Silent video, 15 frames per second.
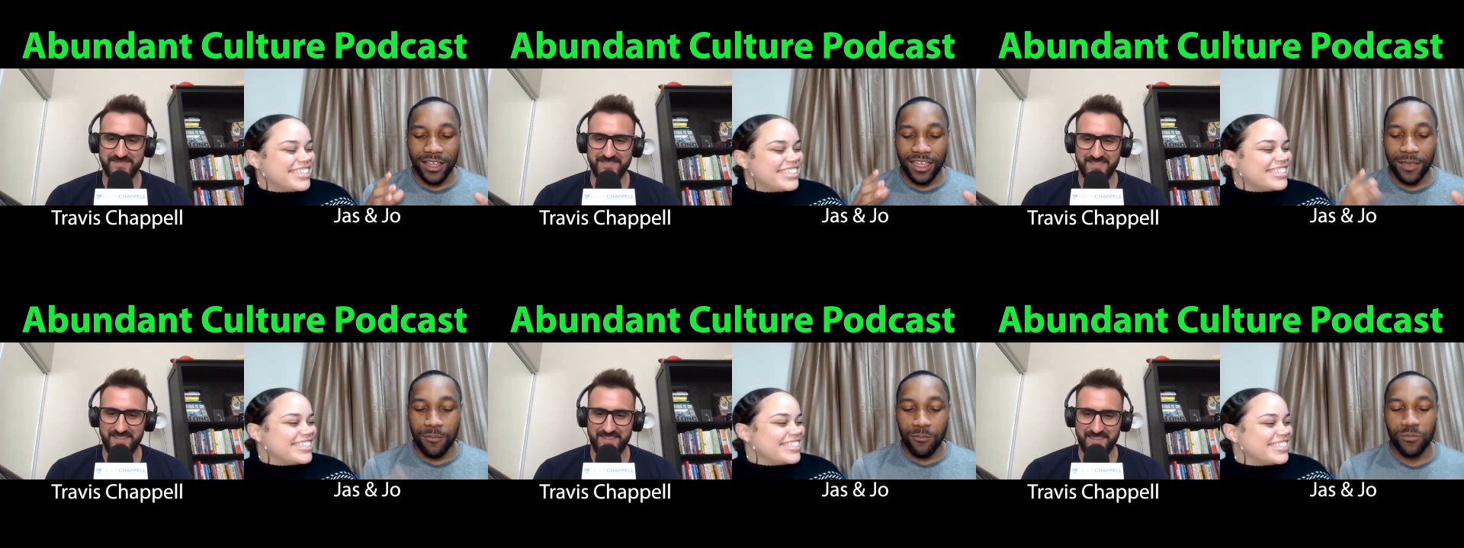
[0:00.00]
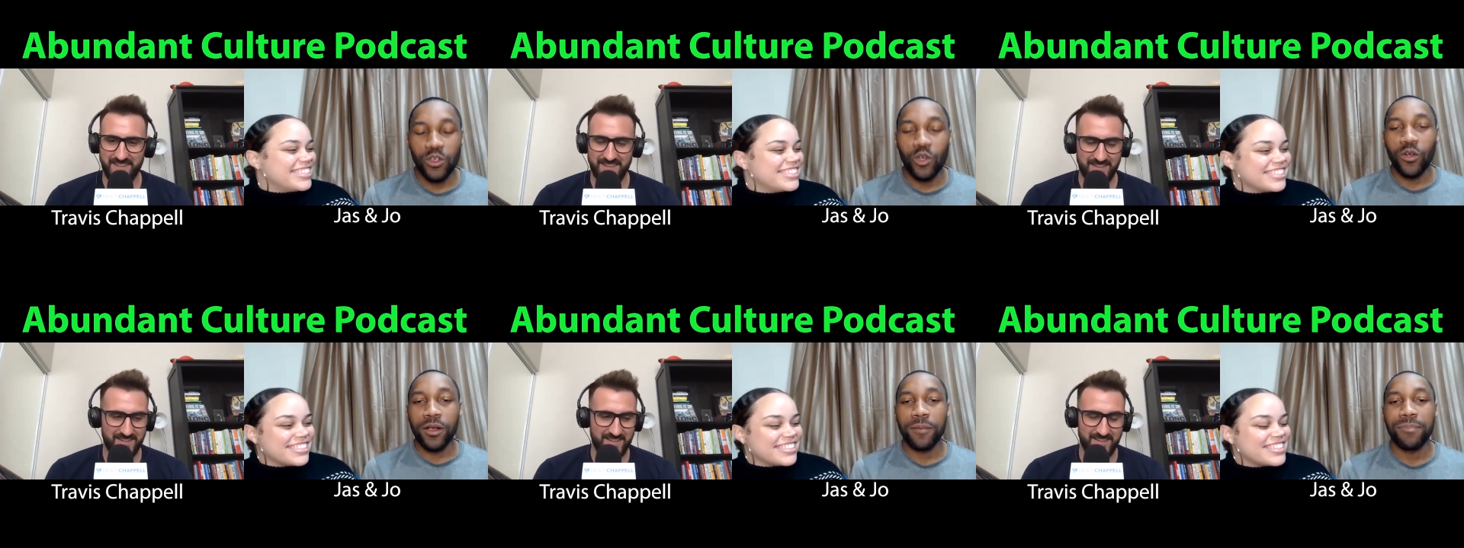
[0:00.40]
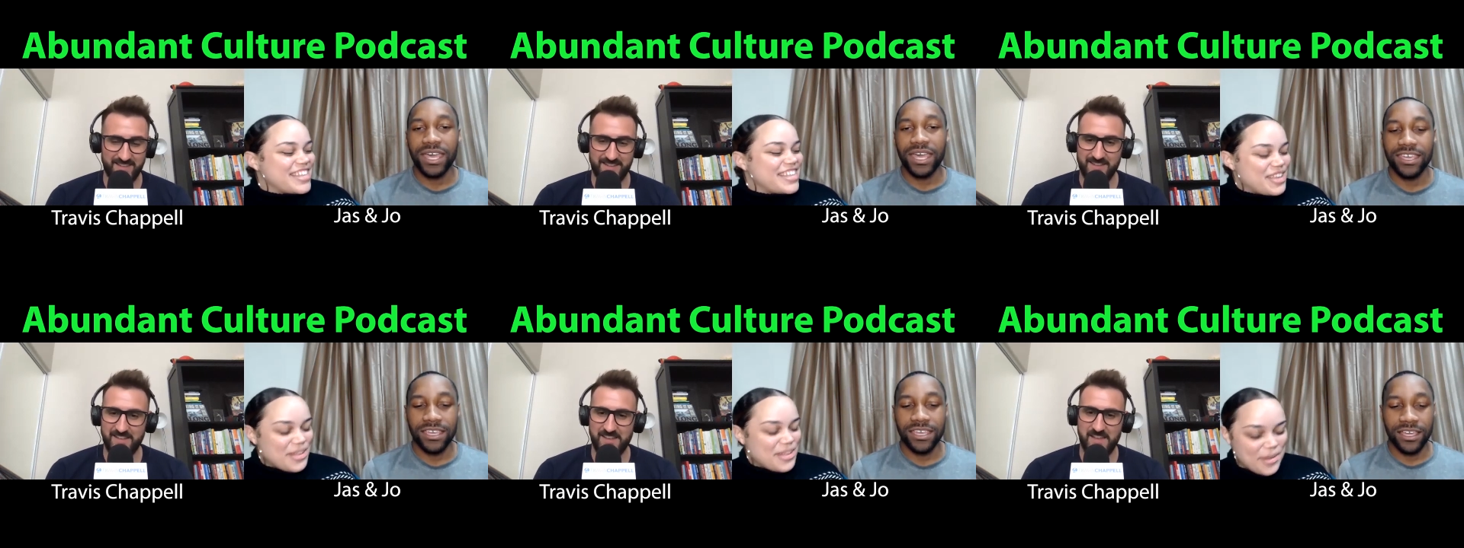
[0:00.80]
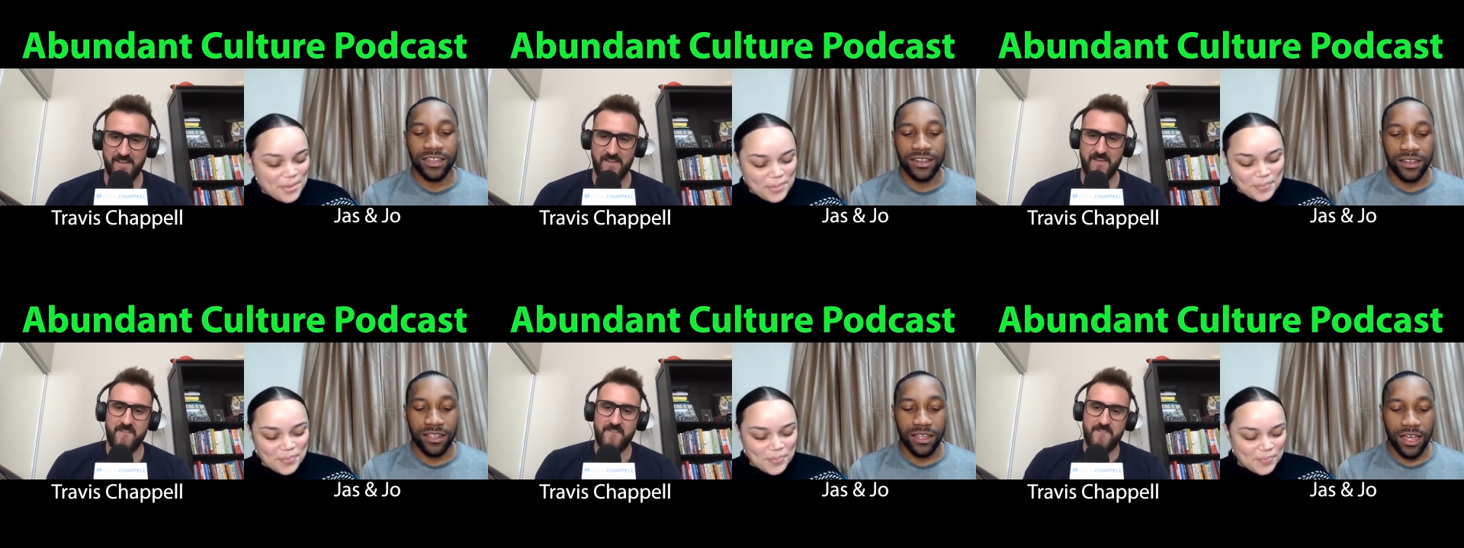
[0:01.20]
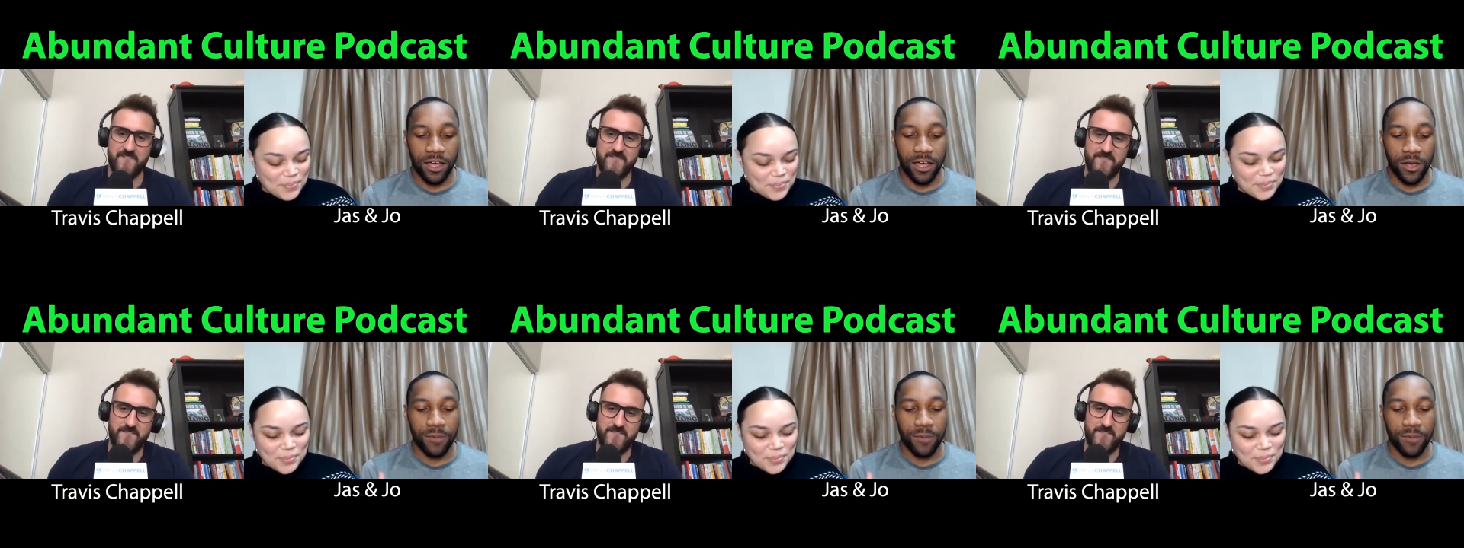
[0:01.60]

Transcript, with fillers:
Speaker 1: in your opinion, I,